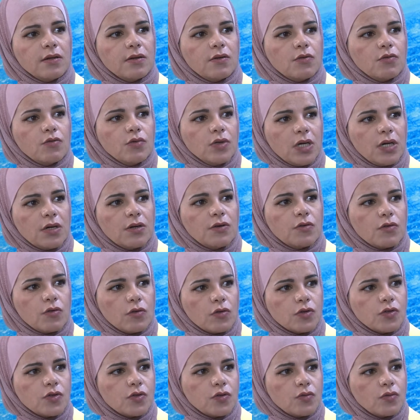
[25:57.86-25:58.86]
we are
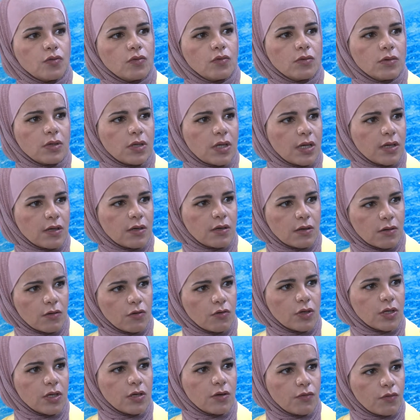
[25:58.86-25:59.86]
also
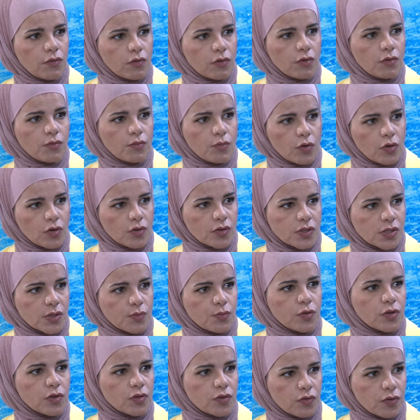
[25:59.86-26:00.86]
looking for more
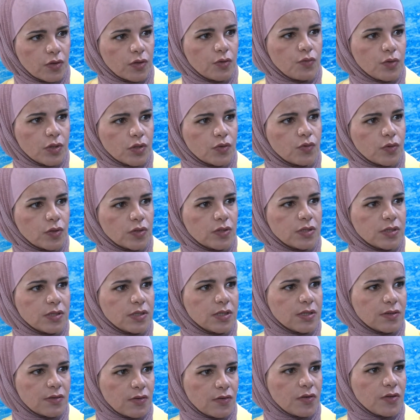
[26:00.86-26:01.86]
support to the wastewater
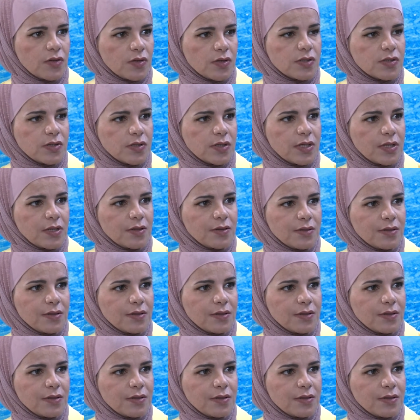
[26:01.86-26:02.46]
sector in this regard.